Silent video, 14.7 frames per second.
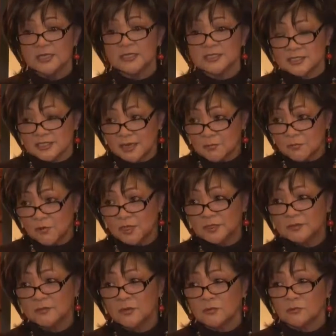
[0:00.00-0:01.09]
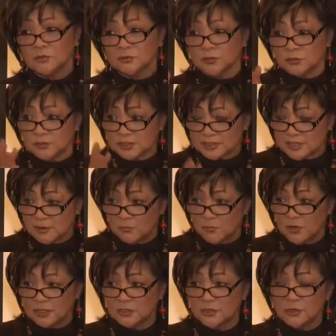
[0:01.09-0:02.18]
Someone will know
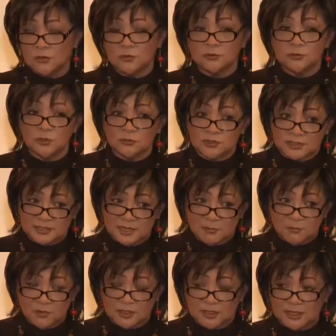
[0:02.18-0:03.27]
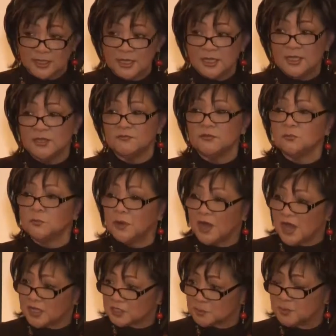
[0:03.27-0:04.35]
someone who knows someone. If you
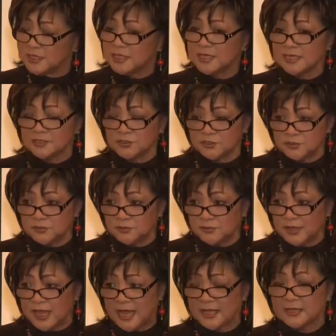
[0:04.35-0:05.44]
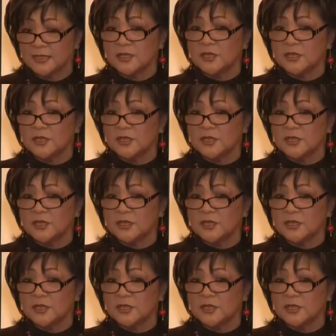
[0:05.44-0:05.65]
possibly can do that,